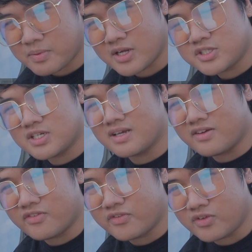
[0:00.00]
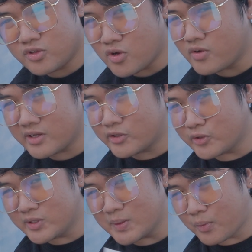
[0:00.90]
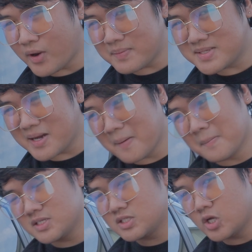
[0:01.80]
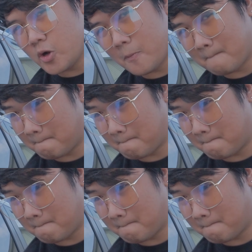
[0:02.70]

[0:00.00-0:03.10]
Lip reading: project if you don't include the prep time. So